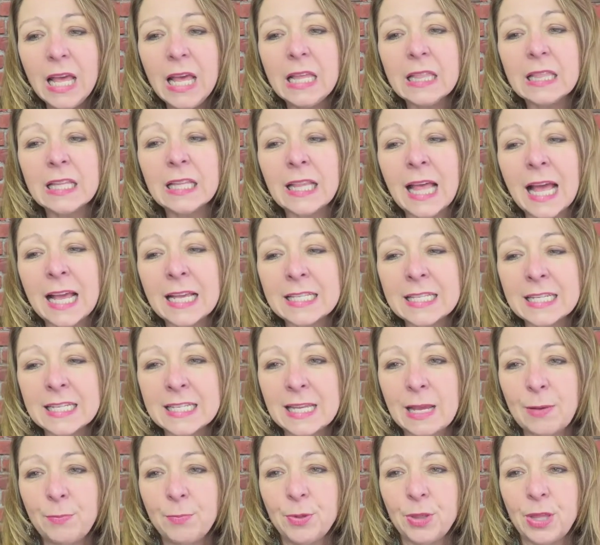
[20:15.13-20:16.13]
The last
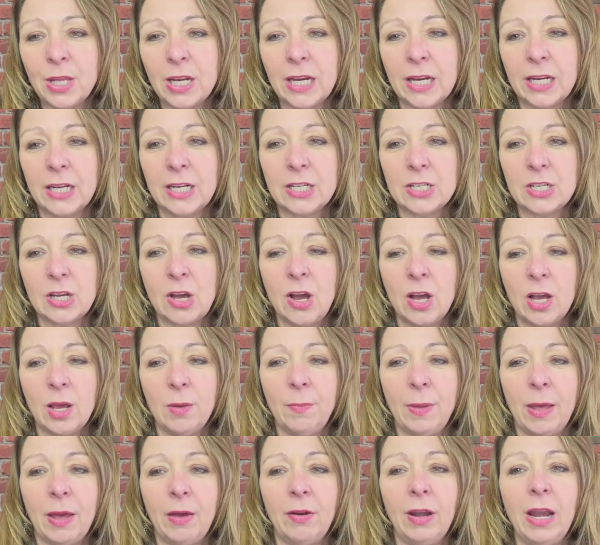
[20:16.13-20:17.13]
example that I'm going to talk
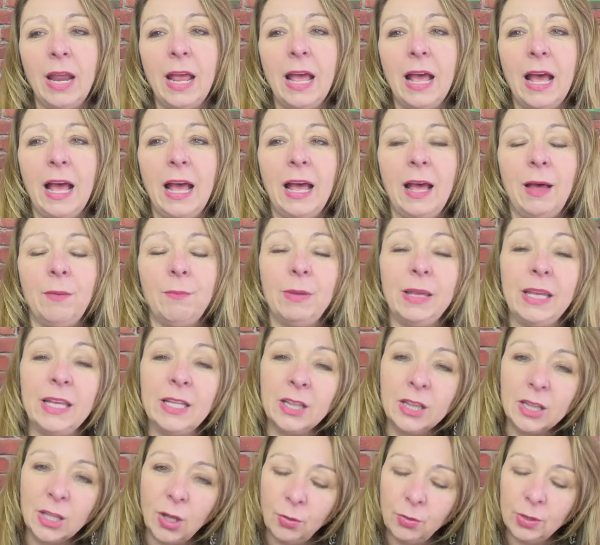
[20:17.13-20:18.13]
about
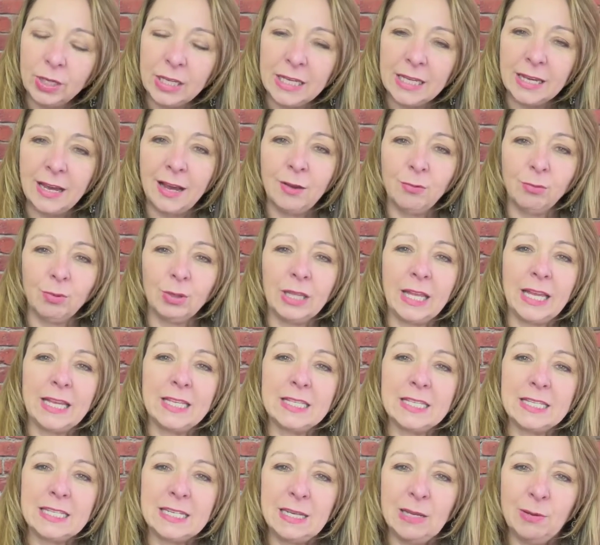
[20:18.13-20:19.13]
in low EI
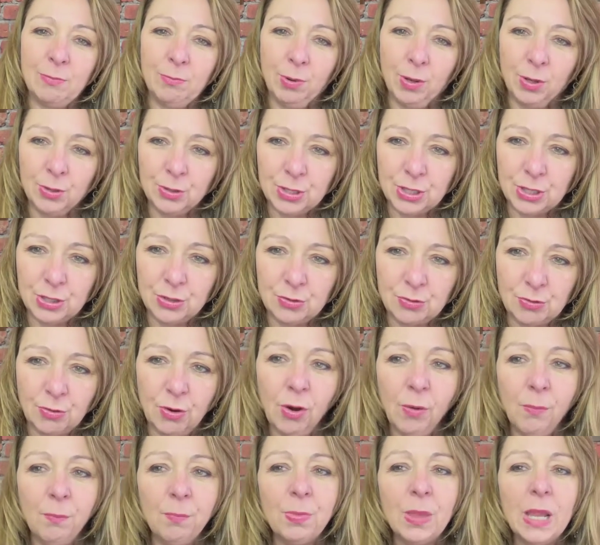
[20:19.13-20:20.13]
relates to impulse
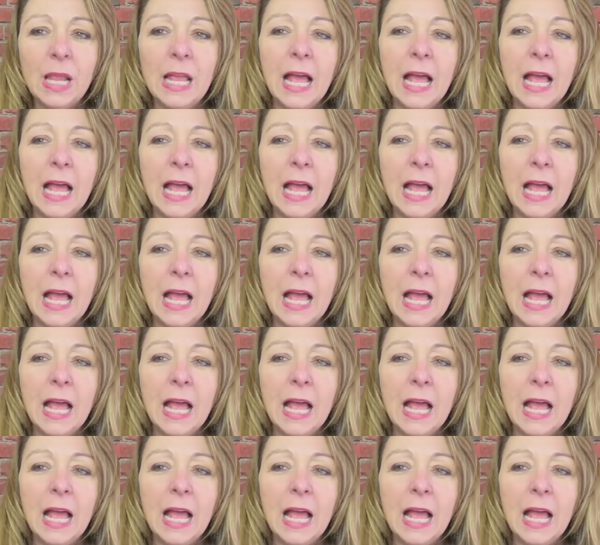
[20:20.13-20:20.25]
control.